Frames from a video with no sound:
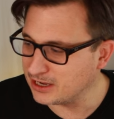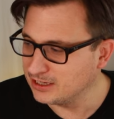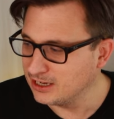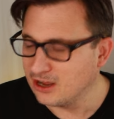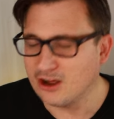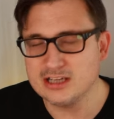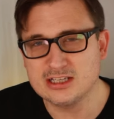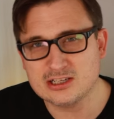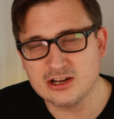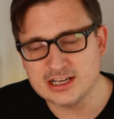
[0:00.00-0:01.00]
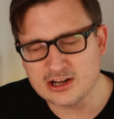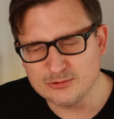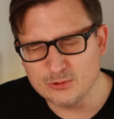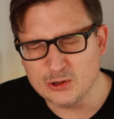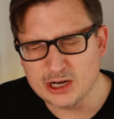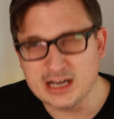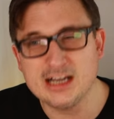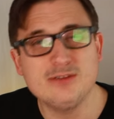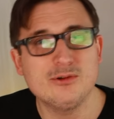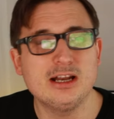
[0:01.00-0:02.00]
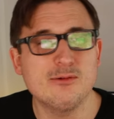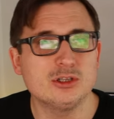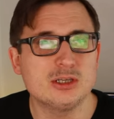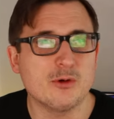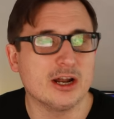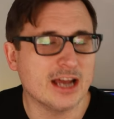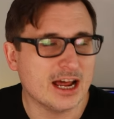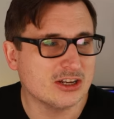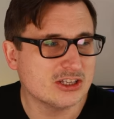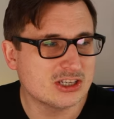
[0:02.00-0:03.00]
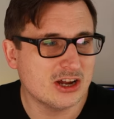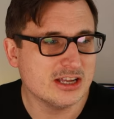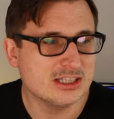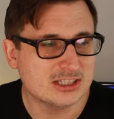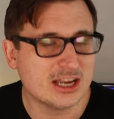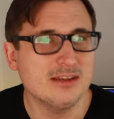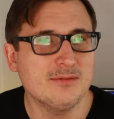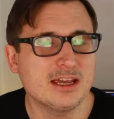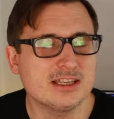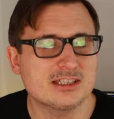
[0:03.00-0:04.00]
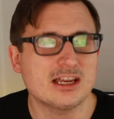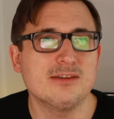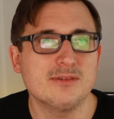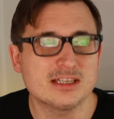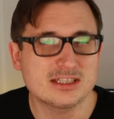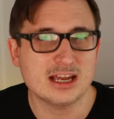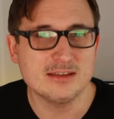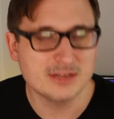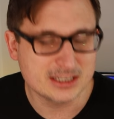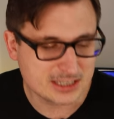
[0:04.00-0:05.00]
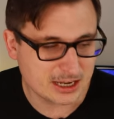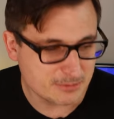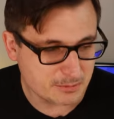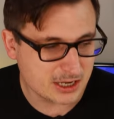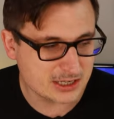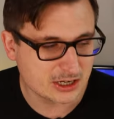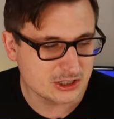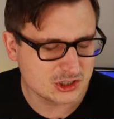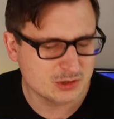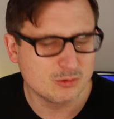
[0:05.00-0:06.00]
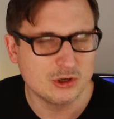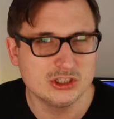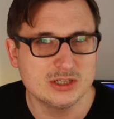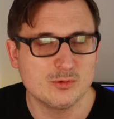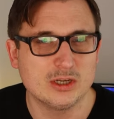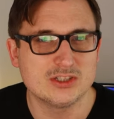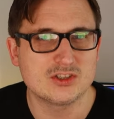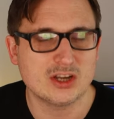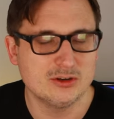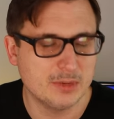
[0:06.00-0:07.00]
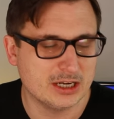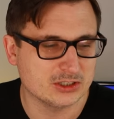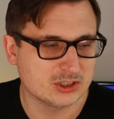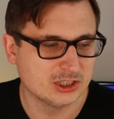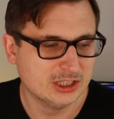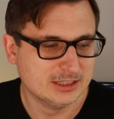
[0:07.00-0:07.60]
But I decided I really, really wanted one, and I started saving and saving and saving and saving because I just wanted one so much.